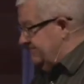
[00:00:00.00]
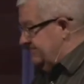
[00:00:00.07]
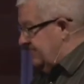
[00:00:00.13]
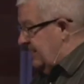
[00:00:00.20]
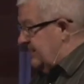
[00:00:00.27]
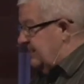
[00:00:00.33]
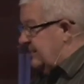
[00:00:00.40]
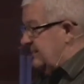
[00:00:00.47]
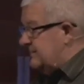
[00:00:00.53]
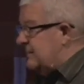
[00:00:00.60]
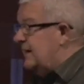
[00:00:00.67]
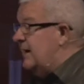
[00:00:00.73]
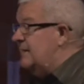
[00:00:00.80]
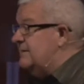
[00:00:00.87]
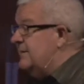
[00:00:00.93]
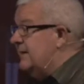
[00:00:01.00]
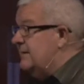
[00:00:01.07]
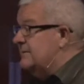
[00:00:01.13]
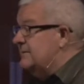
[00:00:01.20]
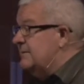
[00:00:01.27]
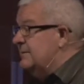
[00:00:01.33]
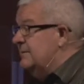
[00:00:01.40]
Now you get the
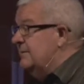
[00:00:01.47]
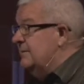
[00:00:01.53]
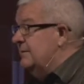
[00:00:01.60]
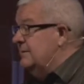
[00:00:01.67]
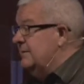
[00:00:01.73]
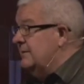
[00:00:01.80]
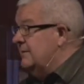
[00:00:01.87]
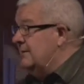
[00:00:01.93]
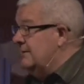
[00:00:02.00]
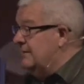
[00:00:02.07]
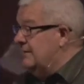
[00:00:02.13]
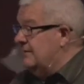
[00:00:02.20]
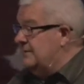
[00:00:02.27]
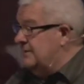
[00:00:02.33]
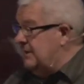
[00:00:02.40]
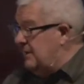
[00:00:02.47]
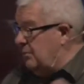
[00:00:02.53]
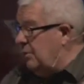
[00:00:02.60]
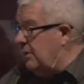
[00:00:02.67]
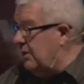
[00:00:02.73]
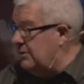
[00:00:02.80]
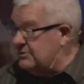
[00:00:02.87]
context? You get
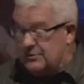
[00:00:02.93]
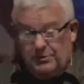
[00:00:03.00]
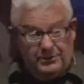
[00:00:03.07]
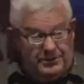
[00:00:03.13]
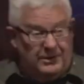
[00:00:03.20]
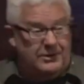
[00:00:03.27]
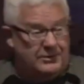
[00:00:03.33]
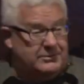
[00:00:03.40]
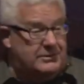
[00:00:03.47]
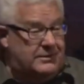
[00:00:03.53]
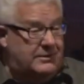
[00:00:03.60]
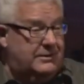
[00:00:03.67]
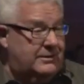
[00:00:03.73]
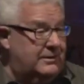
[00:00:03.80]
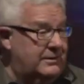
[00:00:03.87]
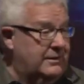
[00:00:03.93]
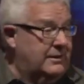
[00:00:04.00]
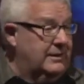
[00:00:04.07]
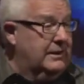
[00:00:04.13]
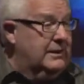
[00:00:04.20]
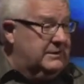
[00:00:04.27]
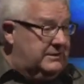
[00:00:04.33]
what all's going on?
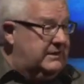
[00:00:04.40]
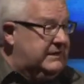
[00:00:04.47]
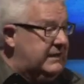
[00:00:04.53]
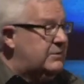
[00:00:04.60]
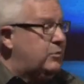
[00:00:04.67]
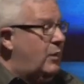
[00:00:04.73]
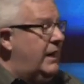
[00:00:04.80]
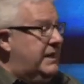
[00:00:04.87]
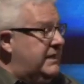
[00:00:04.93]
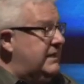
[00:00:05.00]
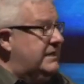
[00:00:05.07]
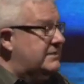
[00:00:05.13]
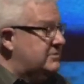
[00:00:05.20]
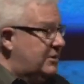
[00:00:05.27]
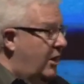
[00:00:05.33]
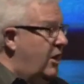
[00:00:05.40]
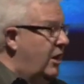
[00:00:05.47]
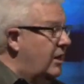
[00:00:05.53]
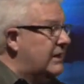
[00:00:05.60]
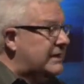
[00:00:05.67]
You get why he is all